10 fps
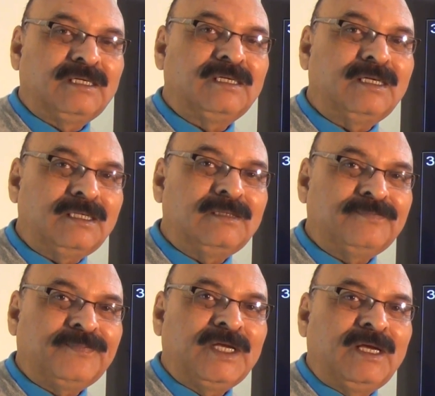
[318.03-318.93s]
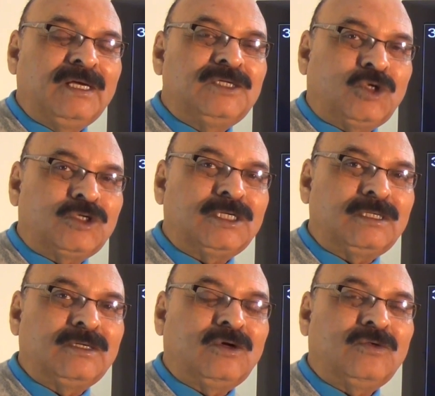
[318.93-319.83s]
girl, daughter
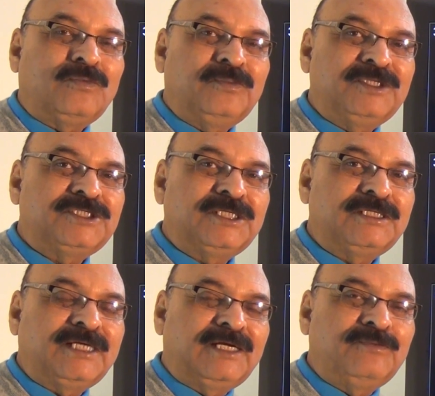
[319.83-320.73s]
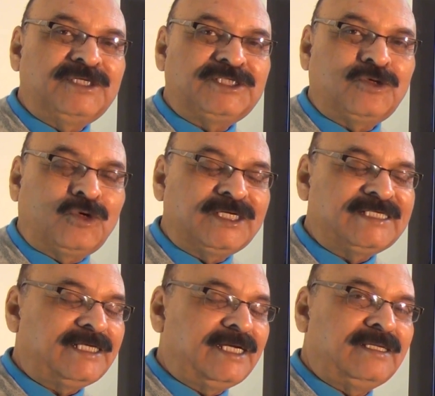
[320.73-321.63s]
of Mr. and Mr.
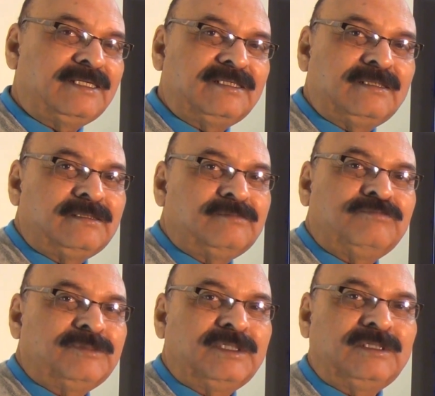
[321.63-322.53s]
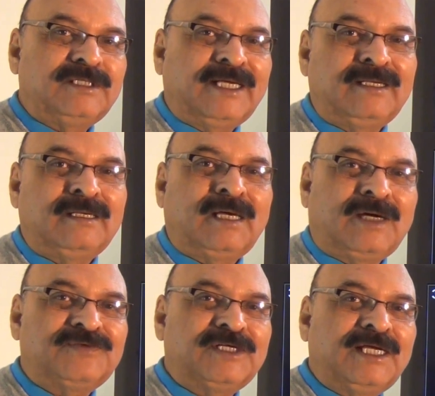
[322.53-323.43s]
Otis, and then
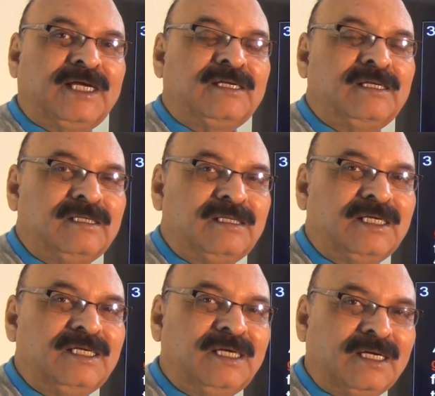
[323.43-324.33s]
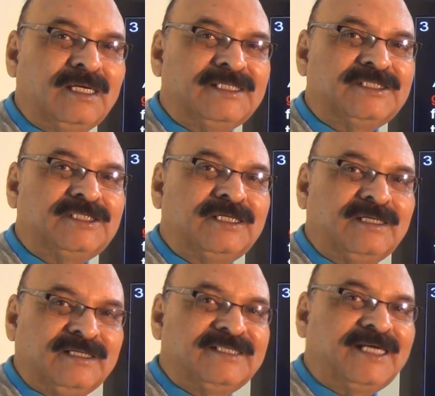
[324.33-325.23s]
after that the youngest
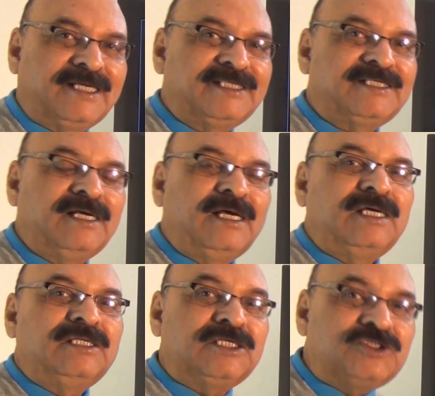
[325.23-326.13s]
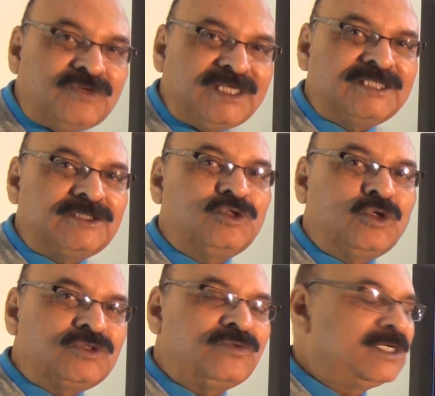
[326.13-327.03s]
sons, the twins,
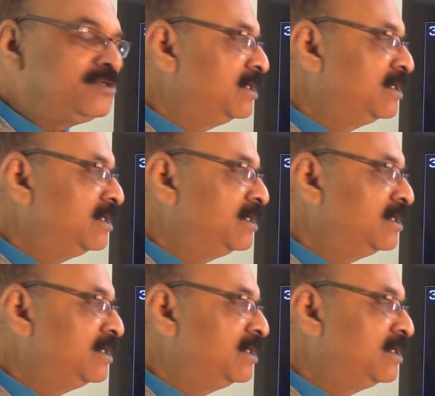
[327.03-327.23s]
those were